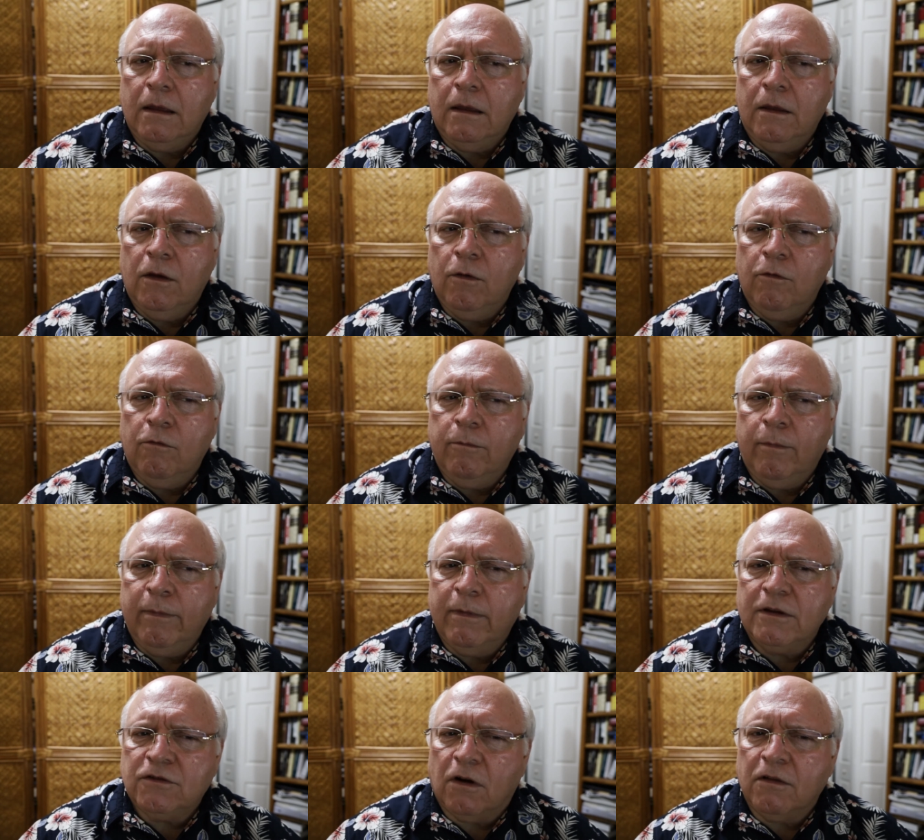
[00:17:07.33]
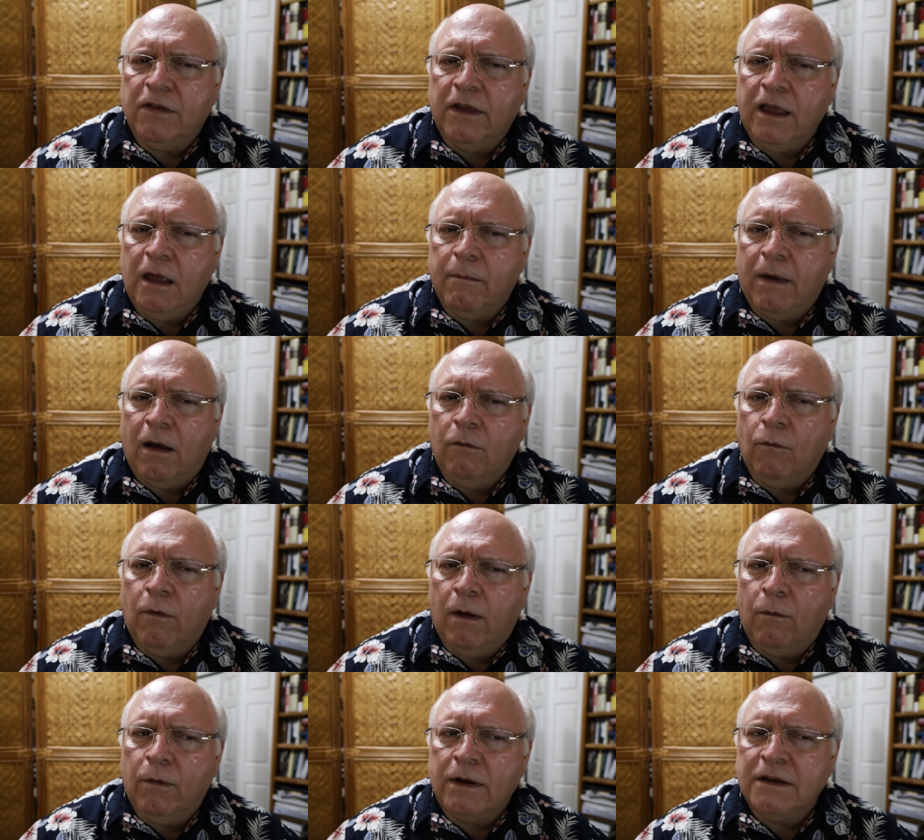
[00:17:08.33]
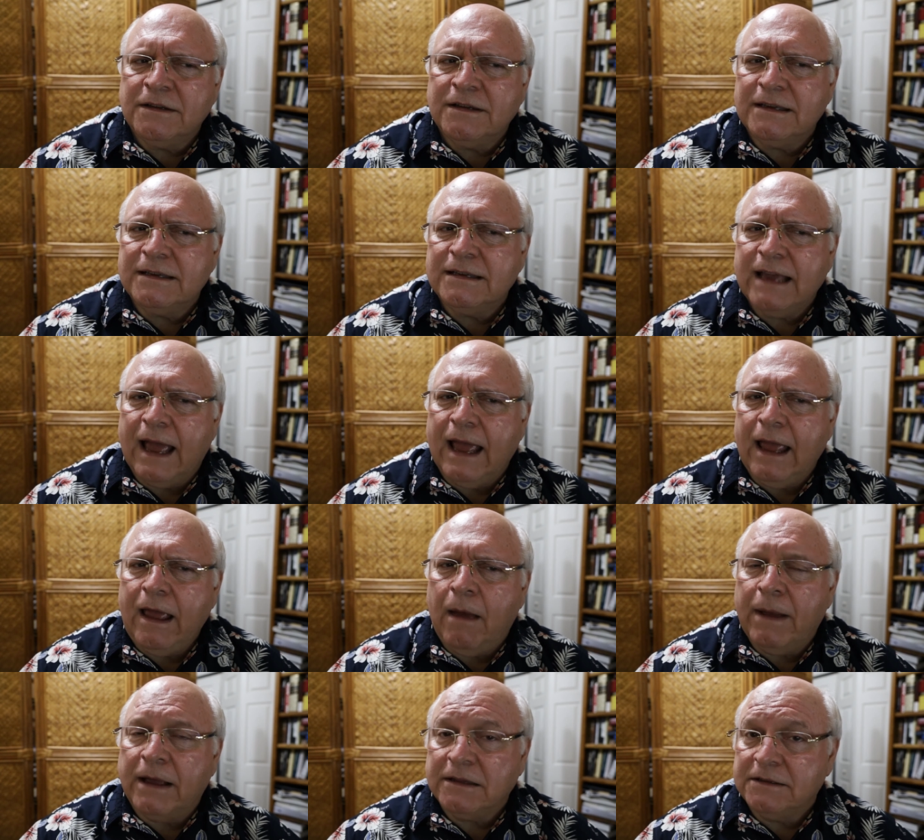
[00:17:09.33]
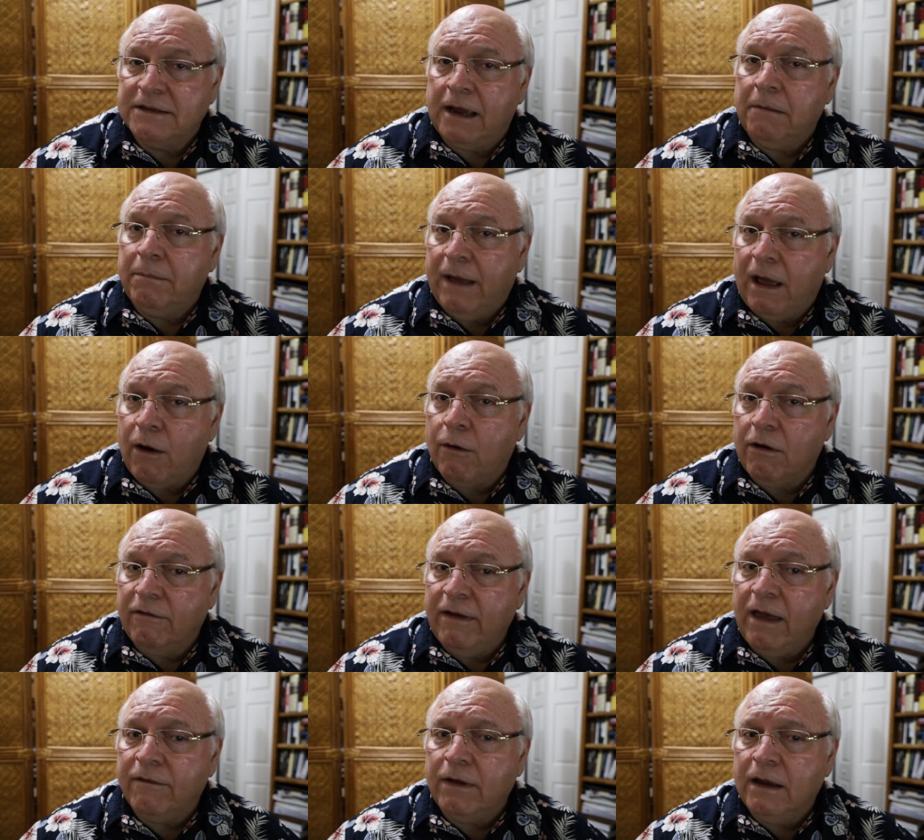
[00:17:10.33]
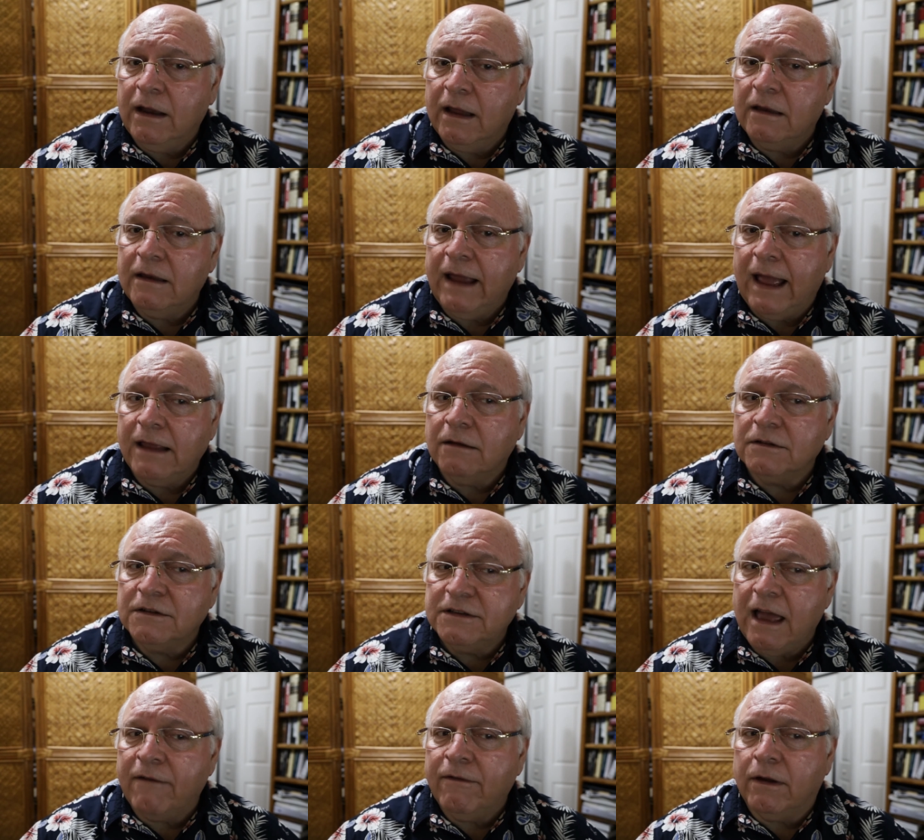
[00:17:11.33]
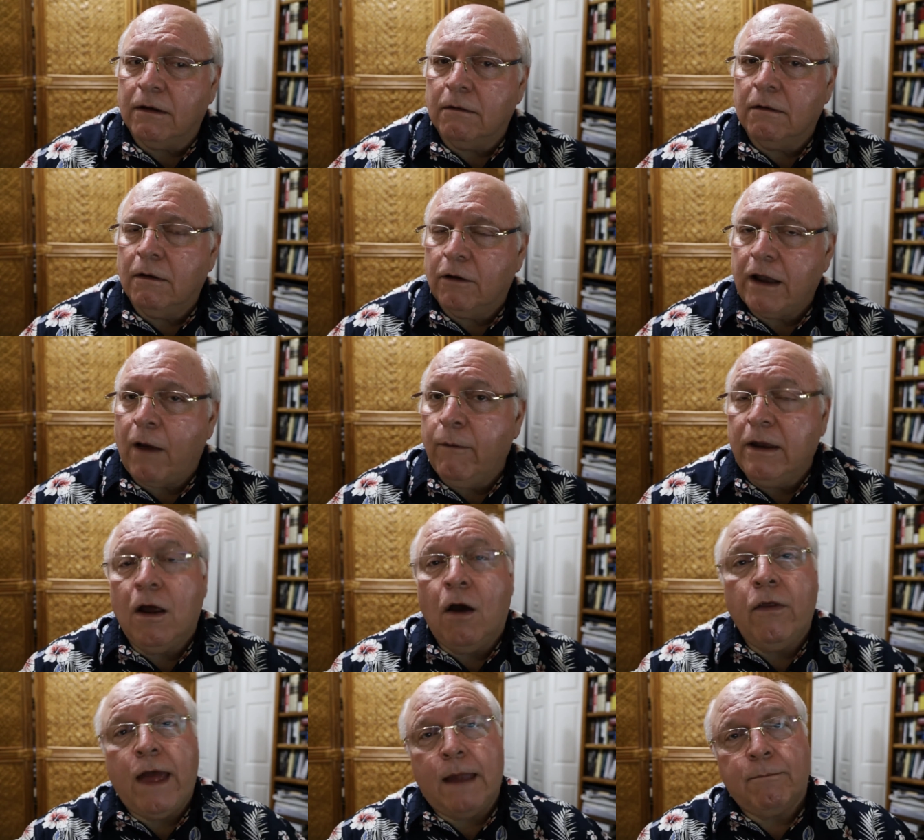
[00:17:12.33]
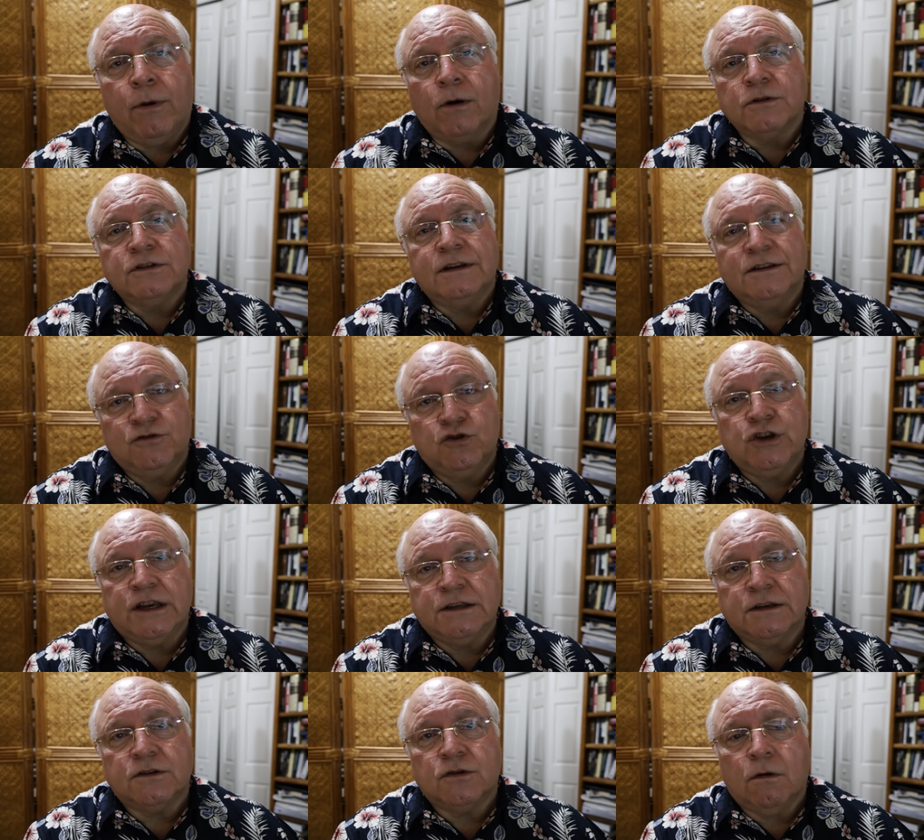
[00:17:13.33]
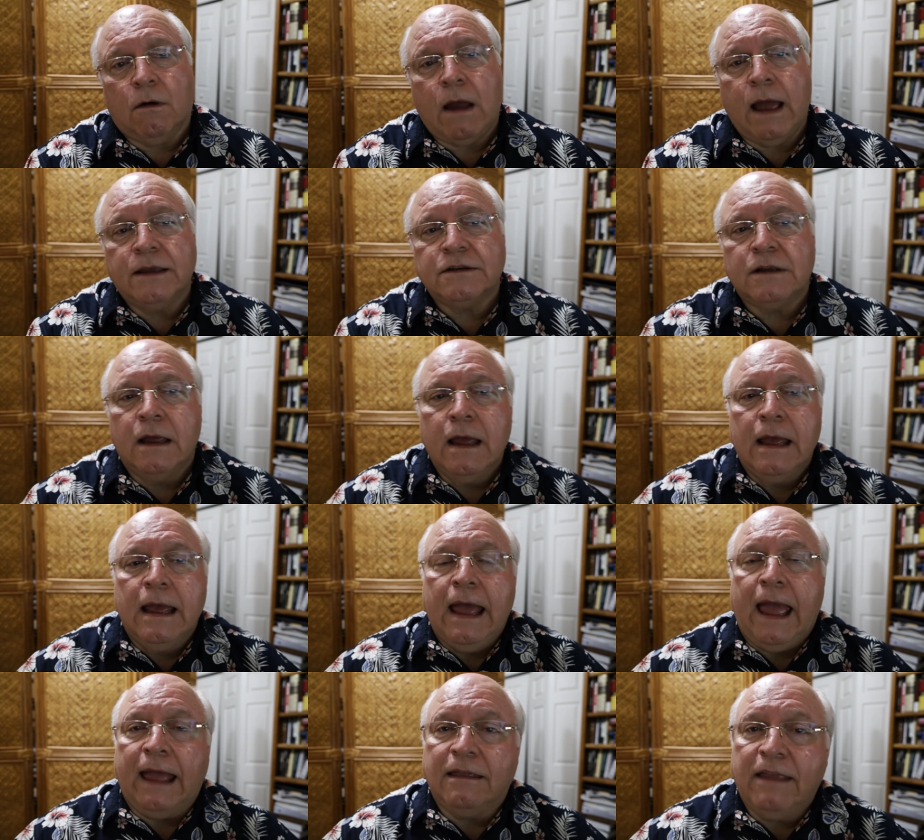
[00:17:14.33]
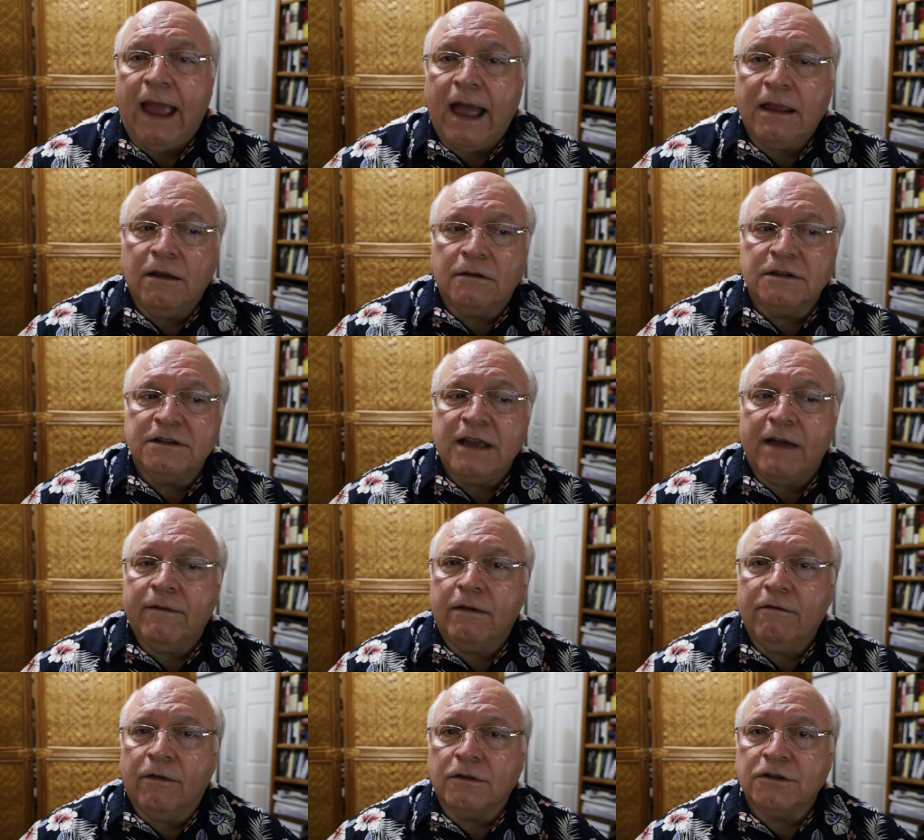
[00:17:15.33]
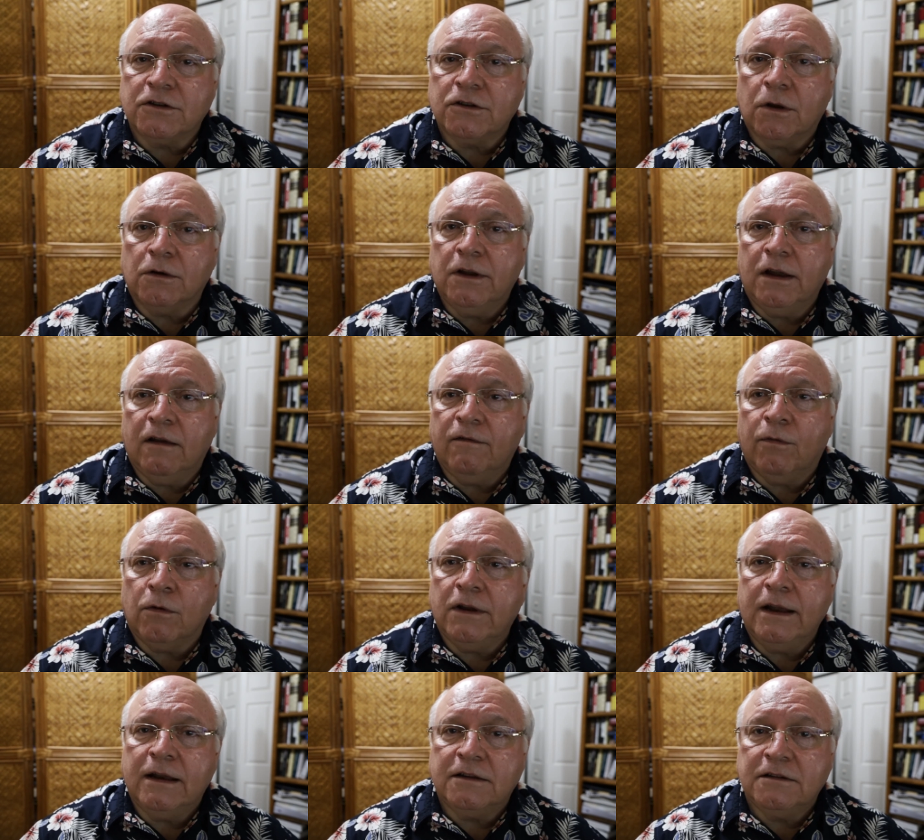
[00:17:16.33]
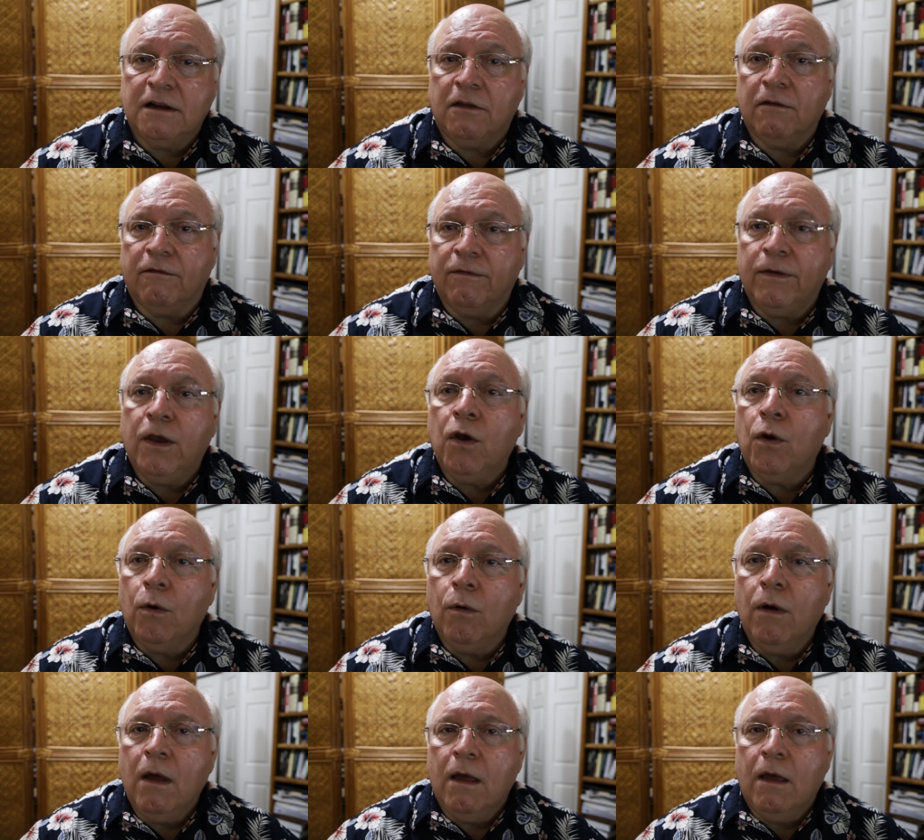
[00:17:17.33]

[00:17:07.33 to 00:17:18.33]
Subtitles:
you start thinking about, well, what does it say about the second power of heaven in Daniel 7? Now, we know that person is Jesus Christ, and Daniel 7, verses 13 and 14 is another view